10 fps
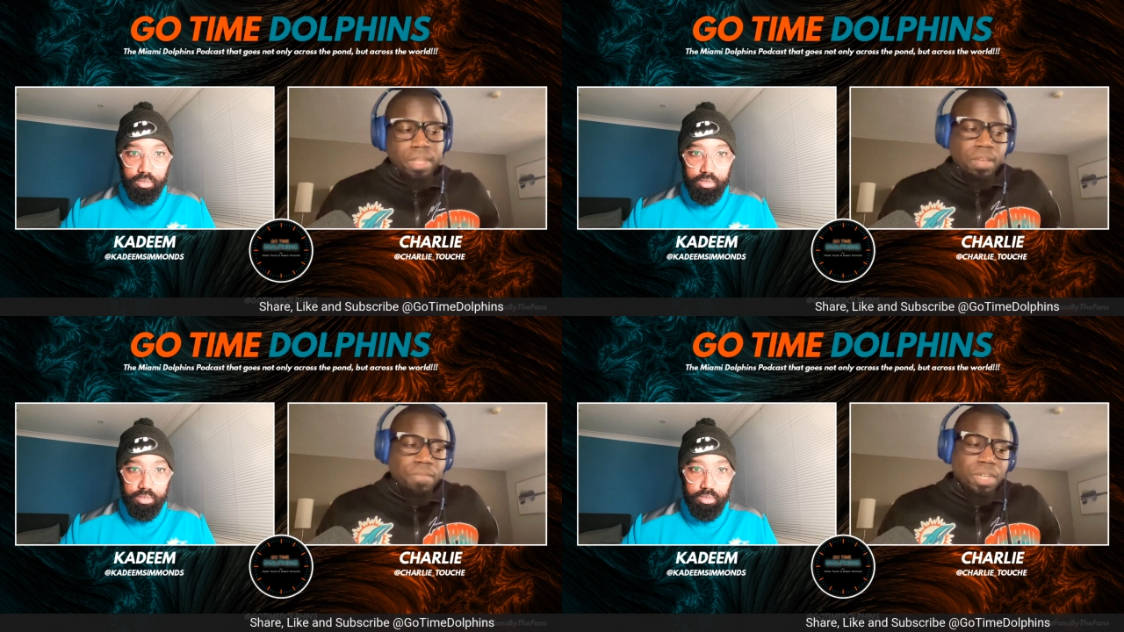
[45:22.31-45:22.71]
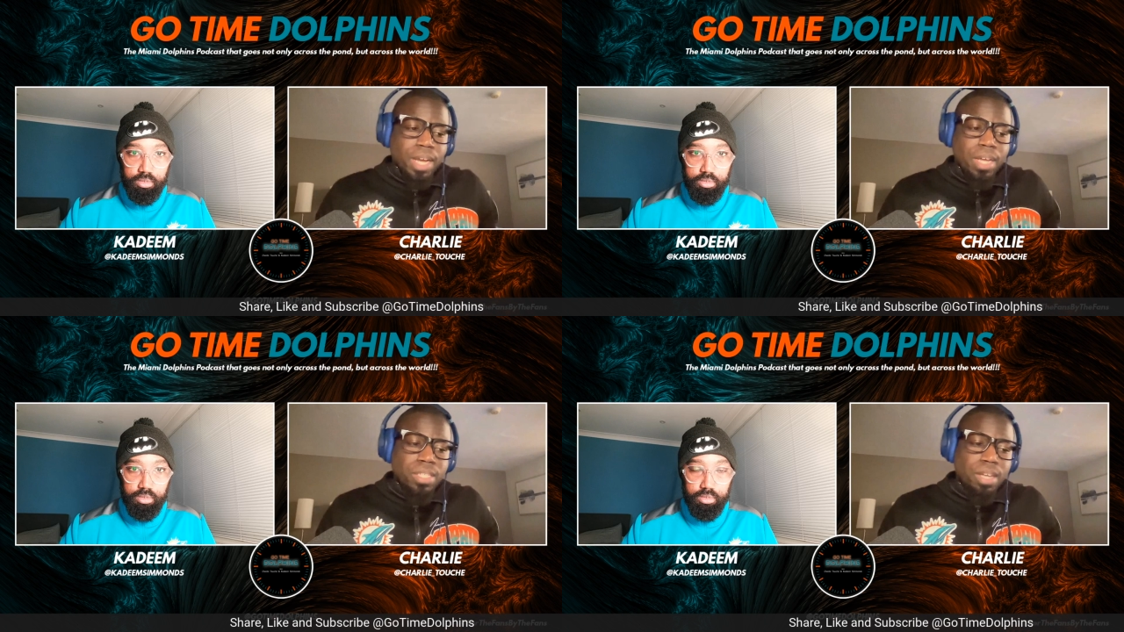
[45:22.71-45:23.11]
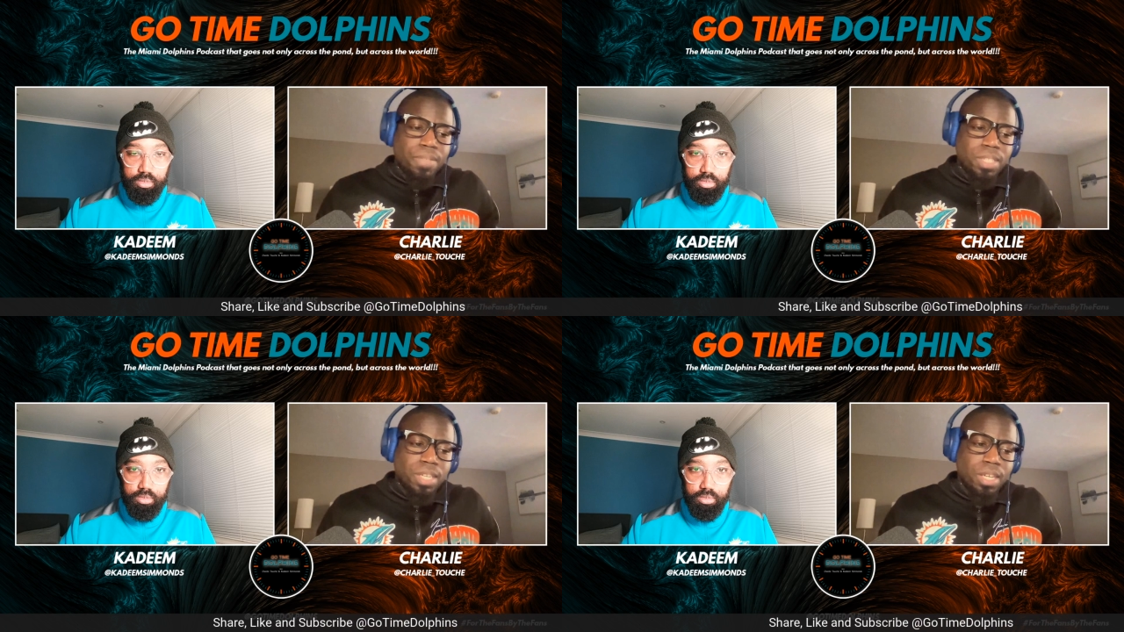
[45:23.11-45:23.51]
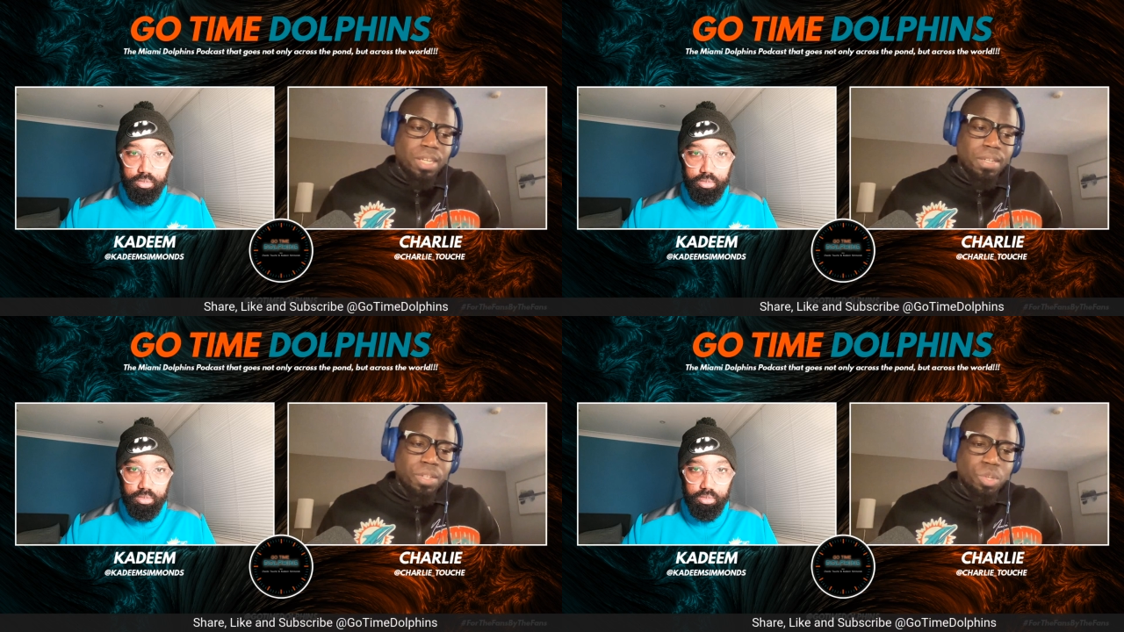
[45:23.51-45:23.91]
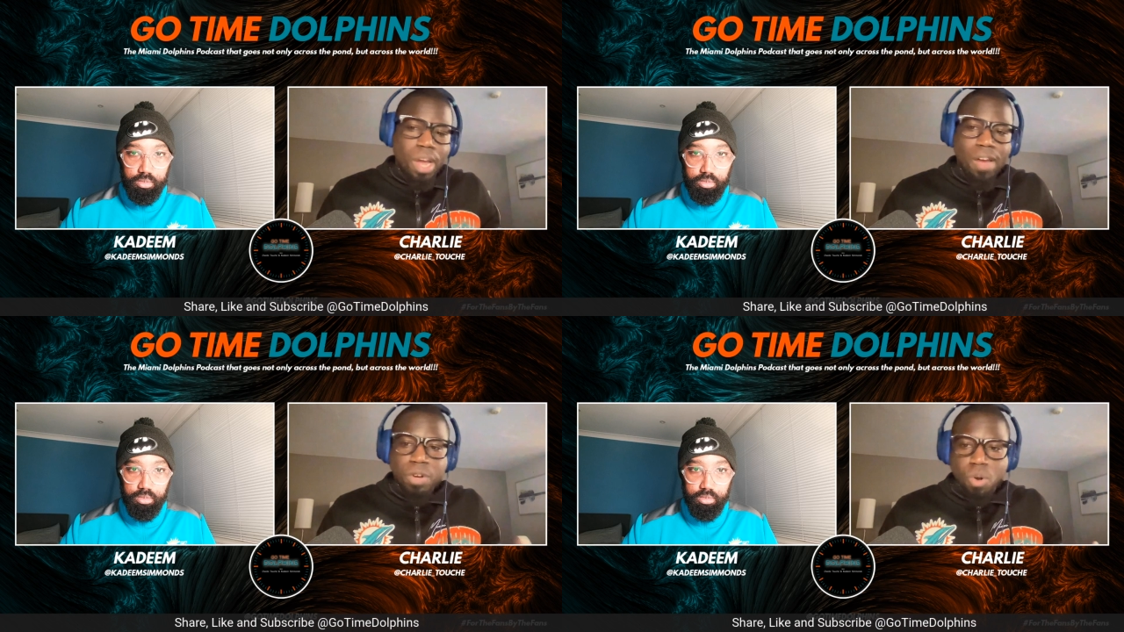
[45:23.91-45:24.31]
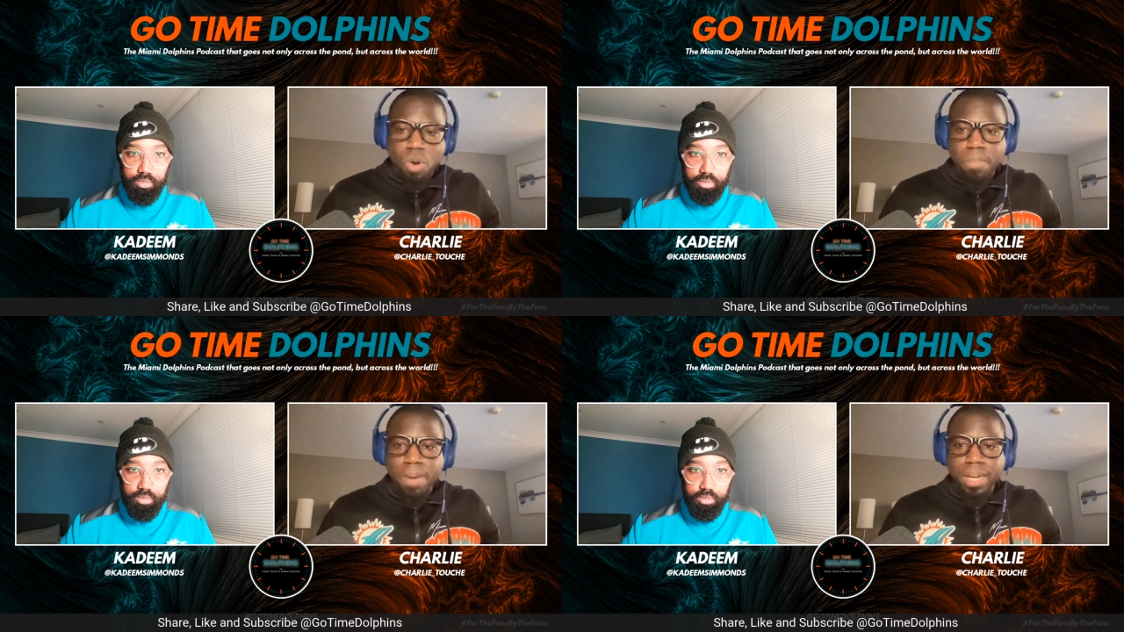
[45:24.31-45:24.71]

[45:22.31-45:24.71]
Speaker 1: if you're down 17, you have a quarterback